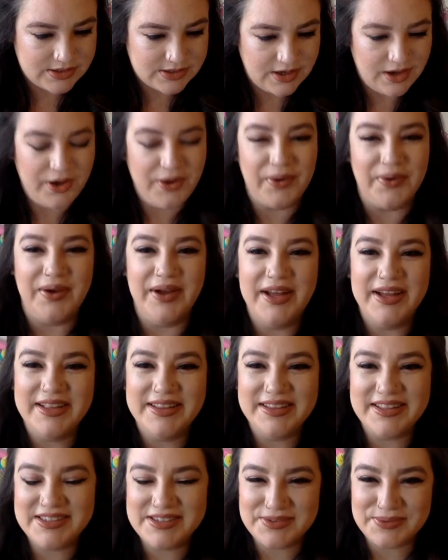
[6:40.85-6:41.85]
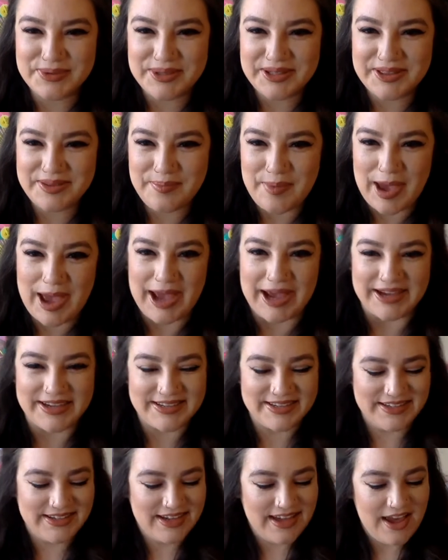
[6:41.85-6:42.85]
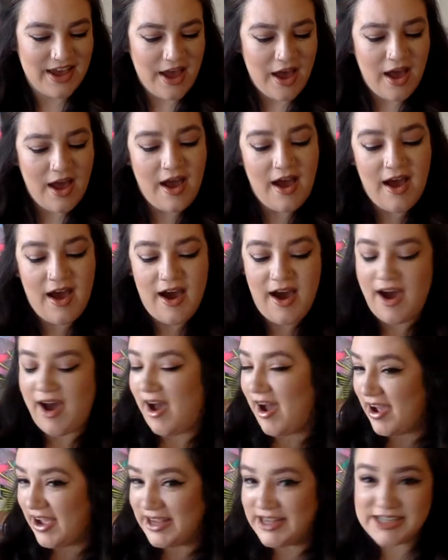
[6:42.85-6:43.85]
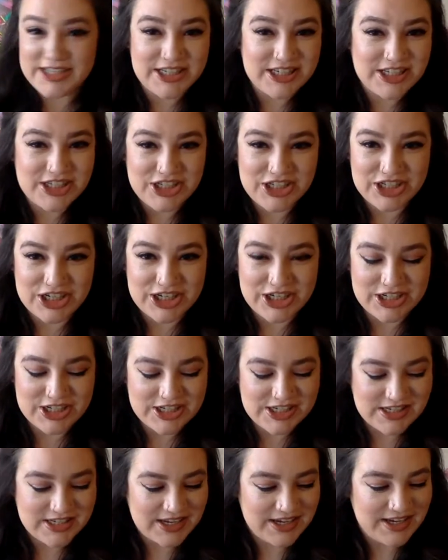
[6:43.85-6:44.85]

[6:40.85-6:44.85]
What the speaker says: Oh, let's read the back. Hi, sisters.